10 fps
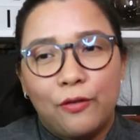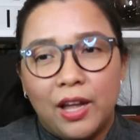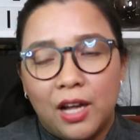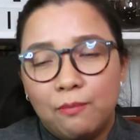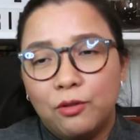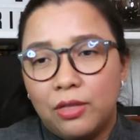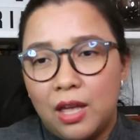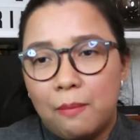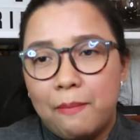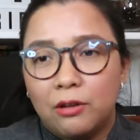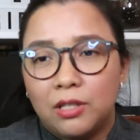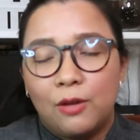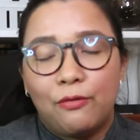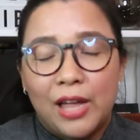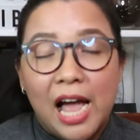if I come to think about
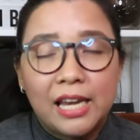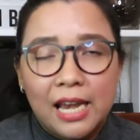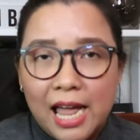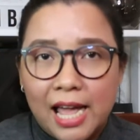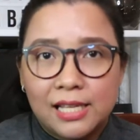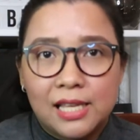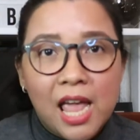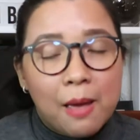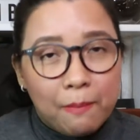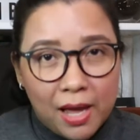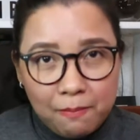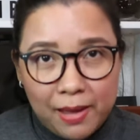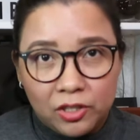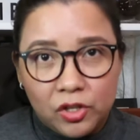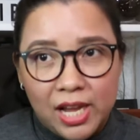it, if I analyze my
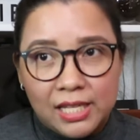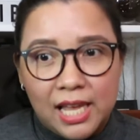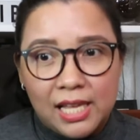metrics,